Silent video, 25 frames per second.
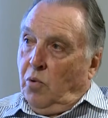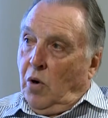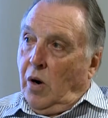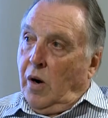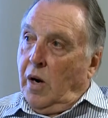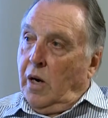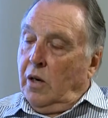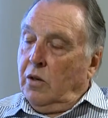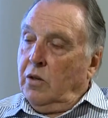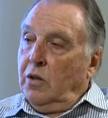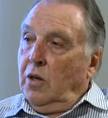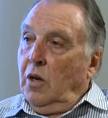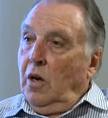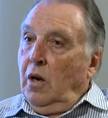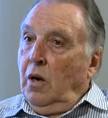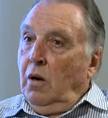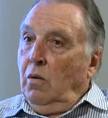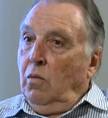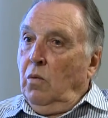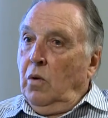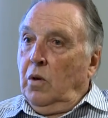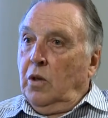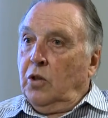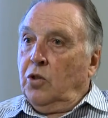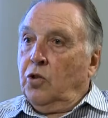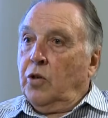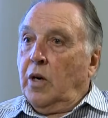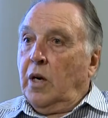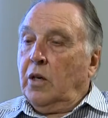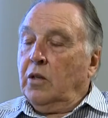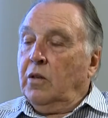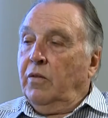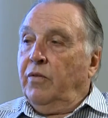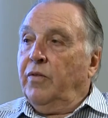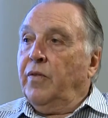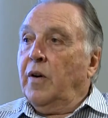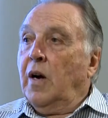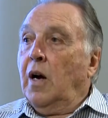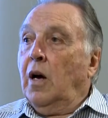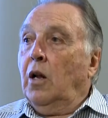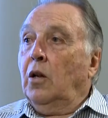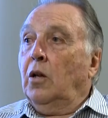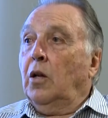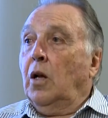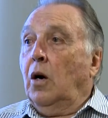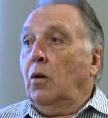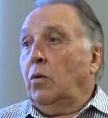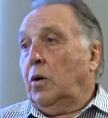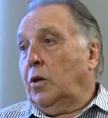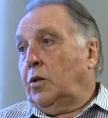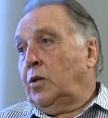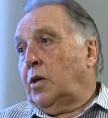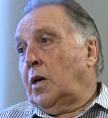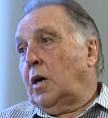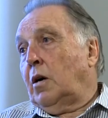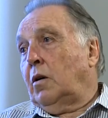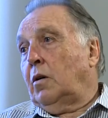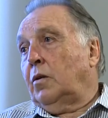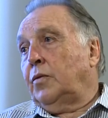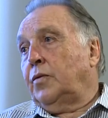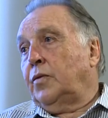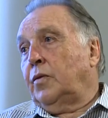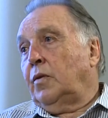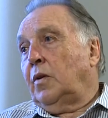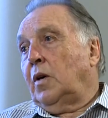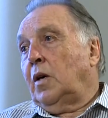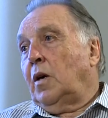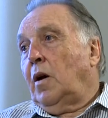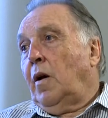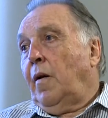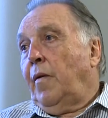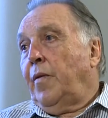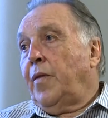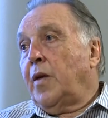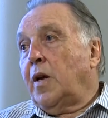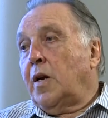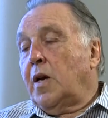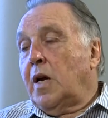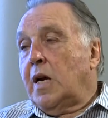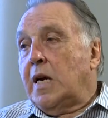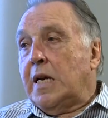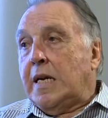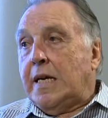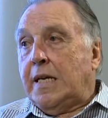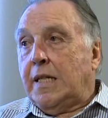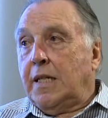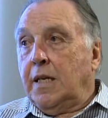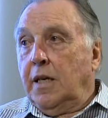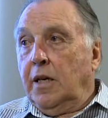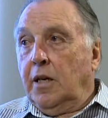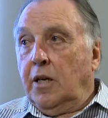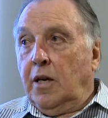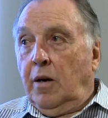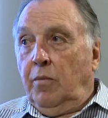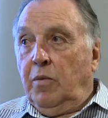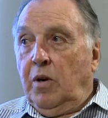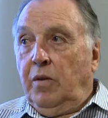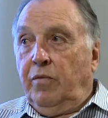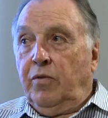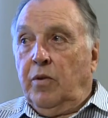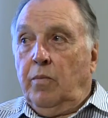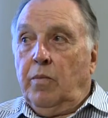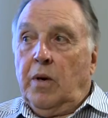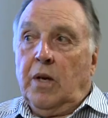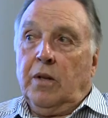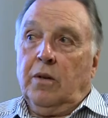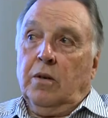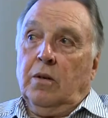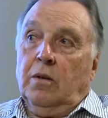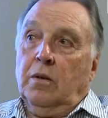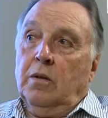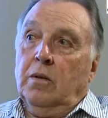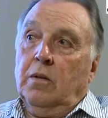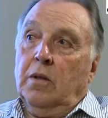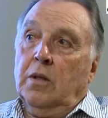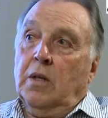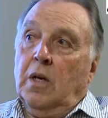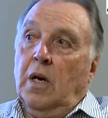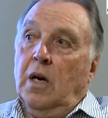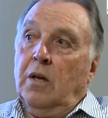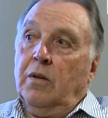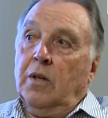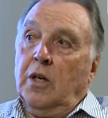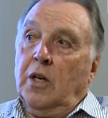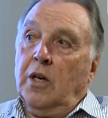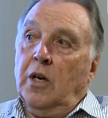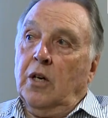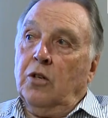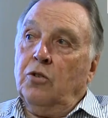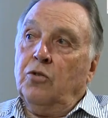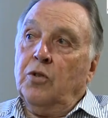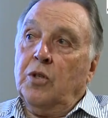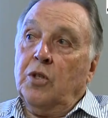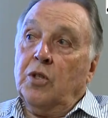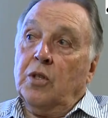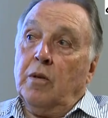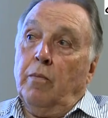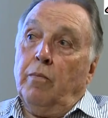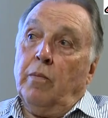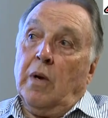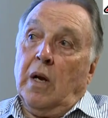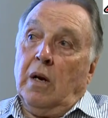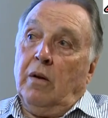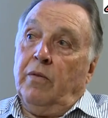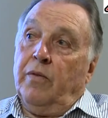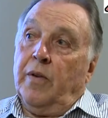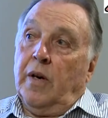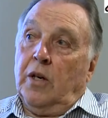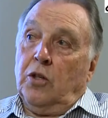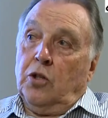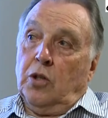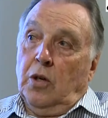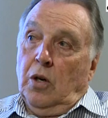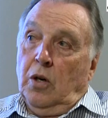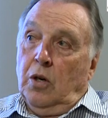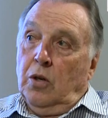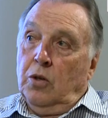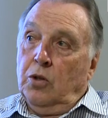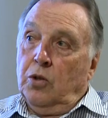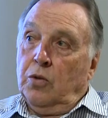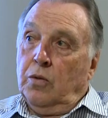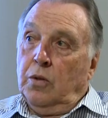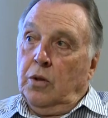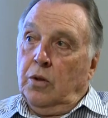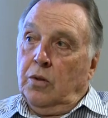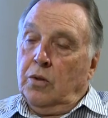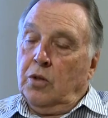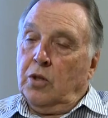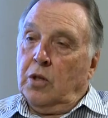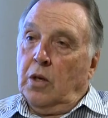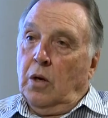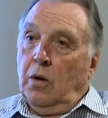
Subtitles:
product will attract a far lower tariff than anything coming from other countries that manufacture hose reels.